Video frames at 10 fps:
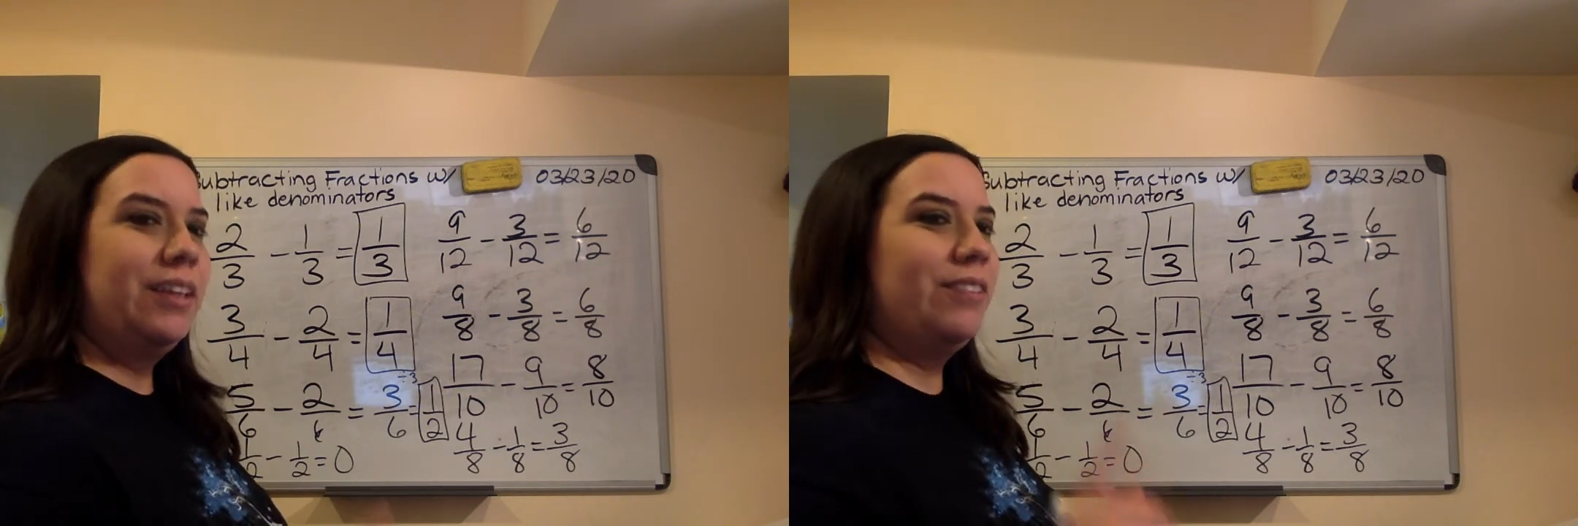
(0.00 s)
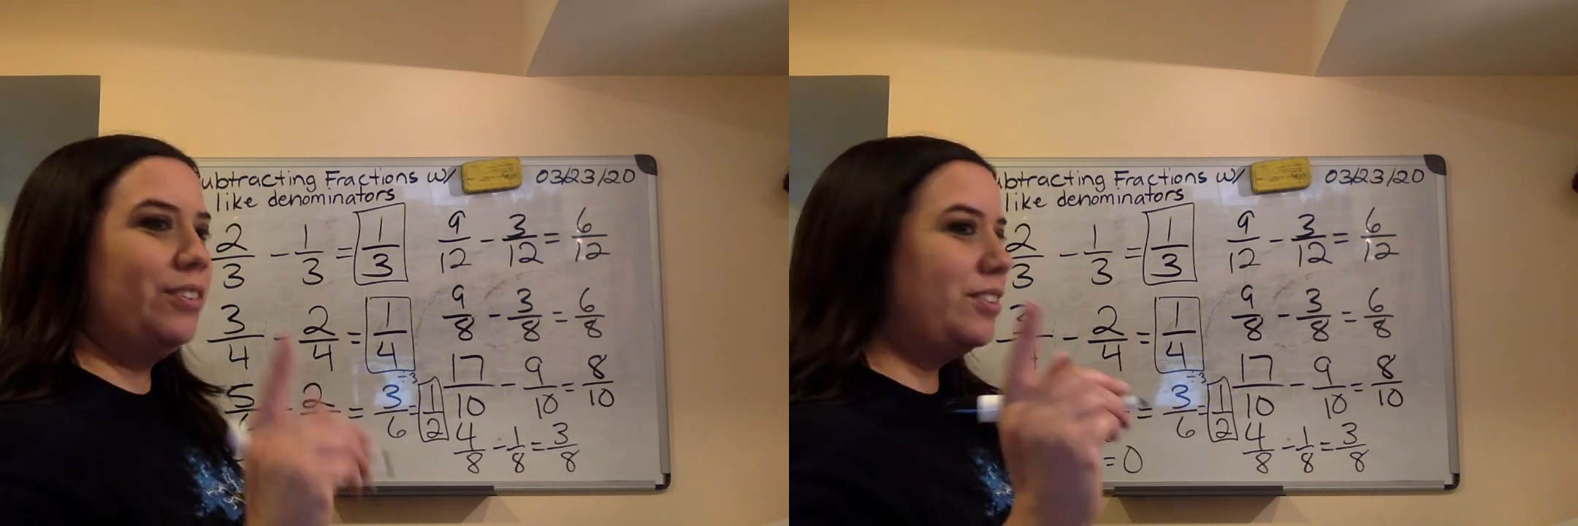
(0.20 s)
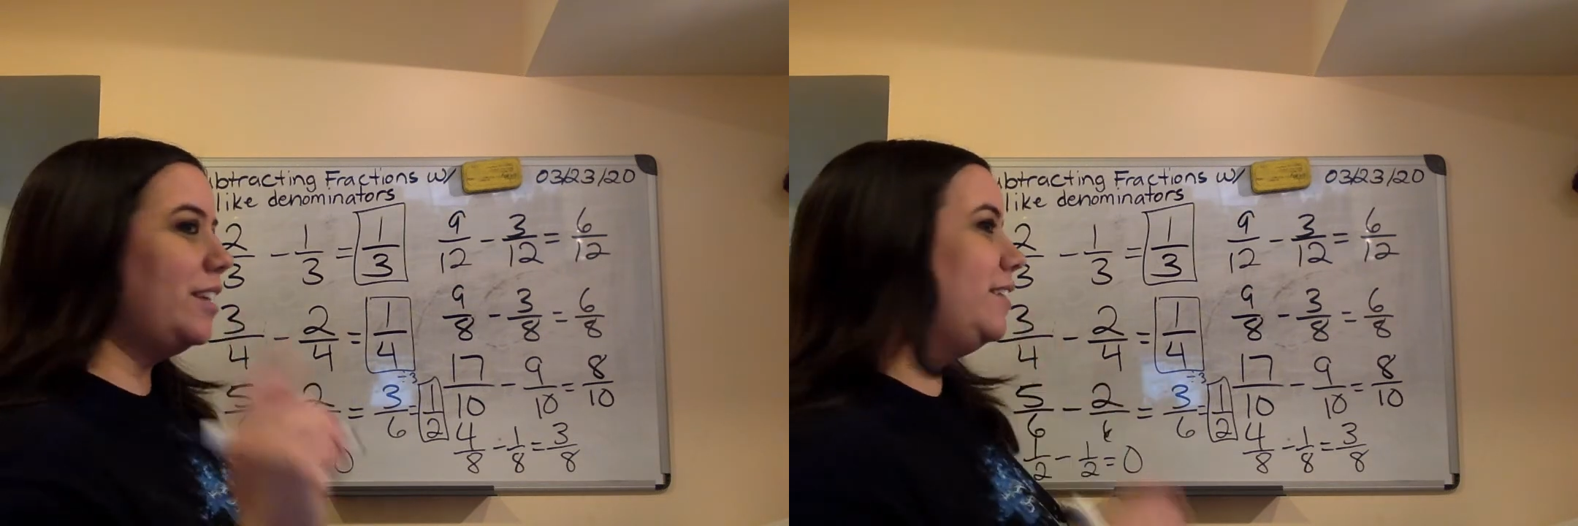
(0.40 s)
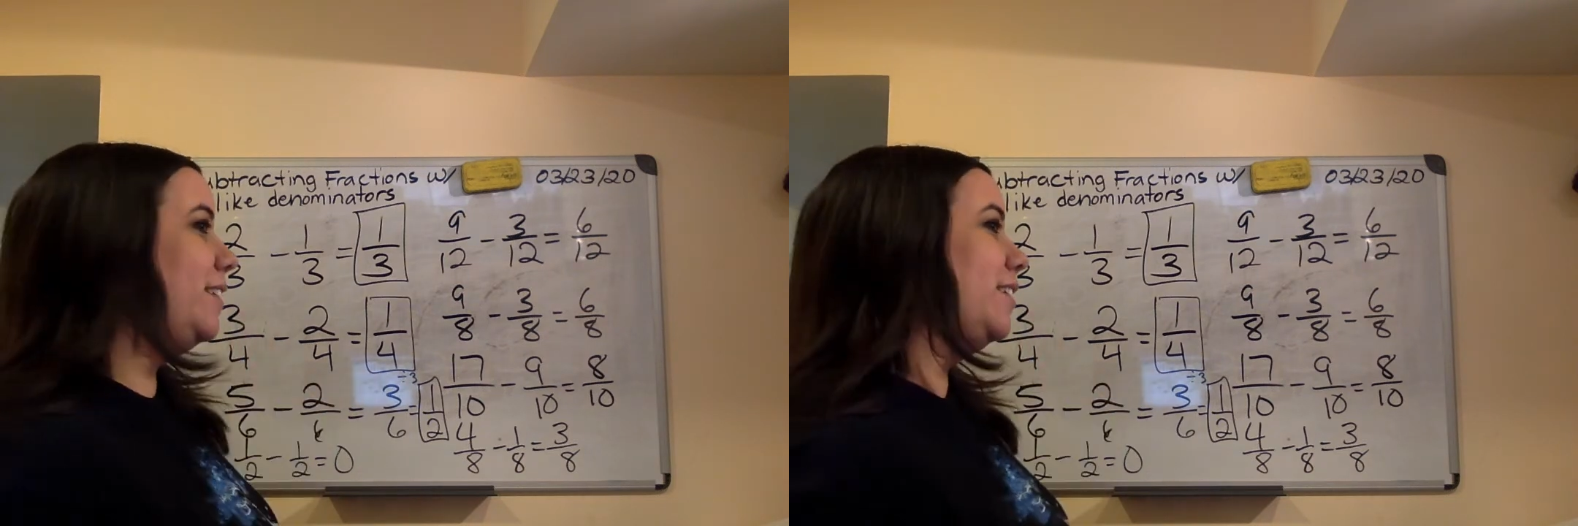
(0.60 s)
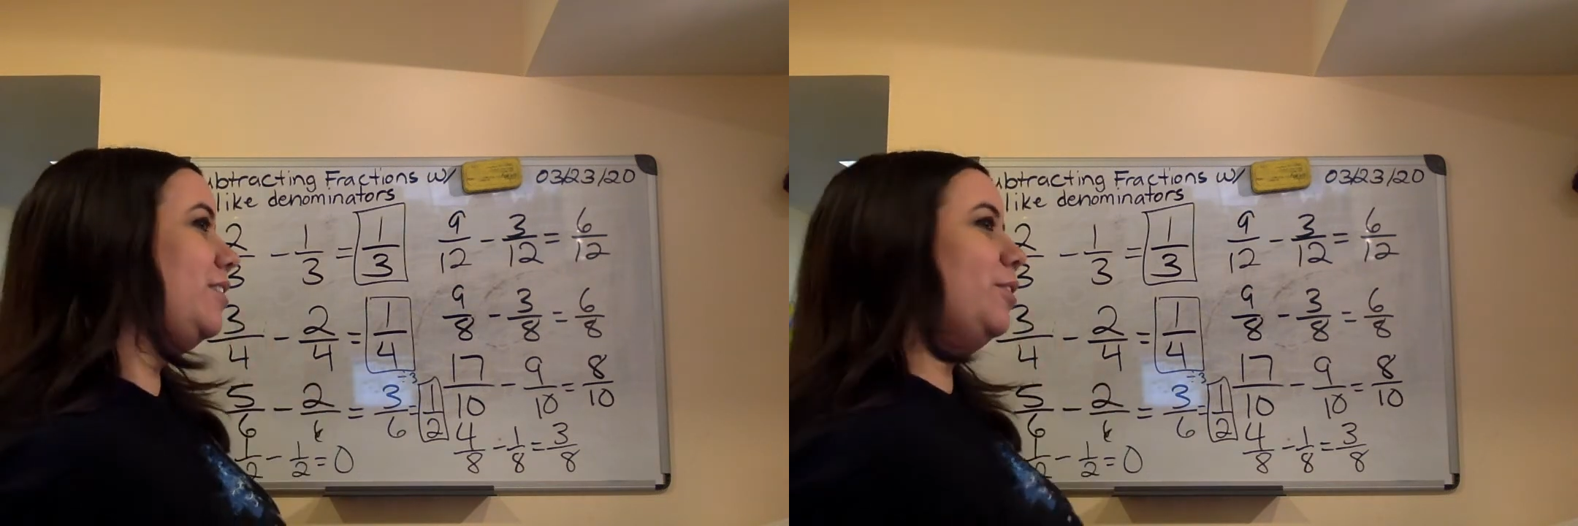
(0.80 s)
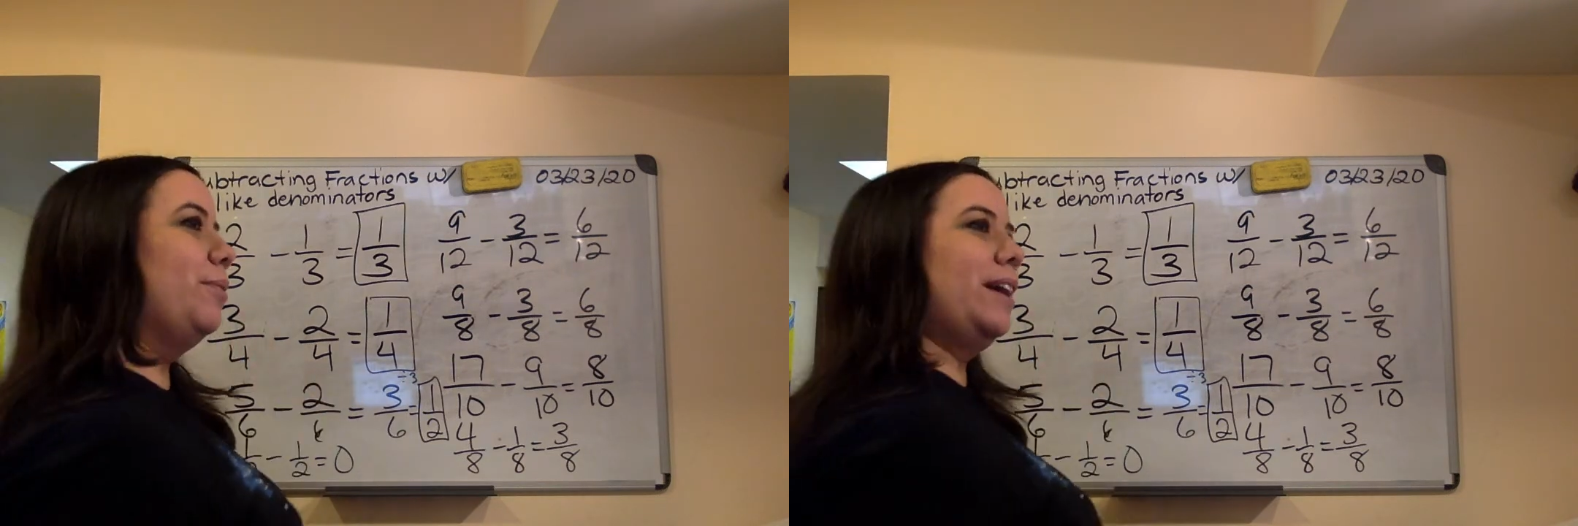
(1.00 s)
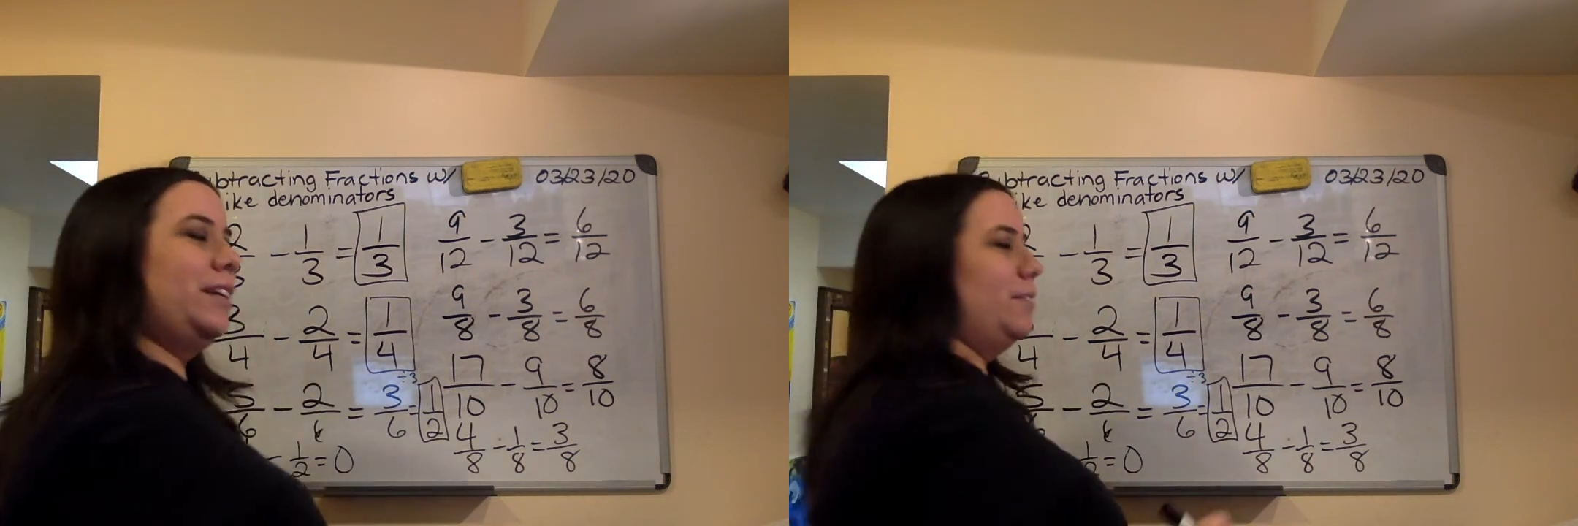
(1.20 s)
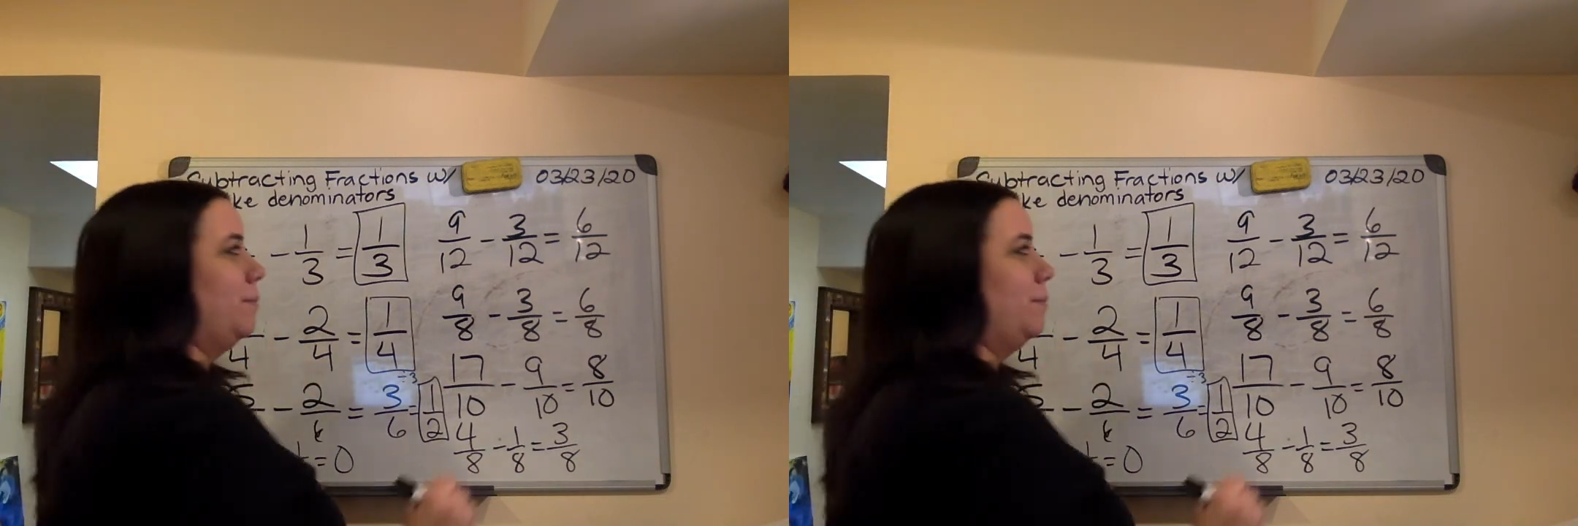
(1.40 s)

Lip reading: if you said 6, you're right.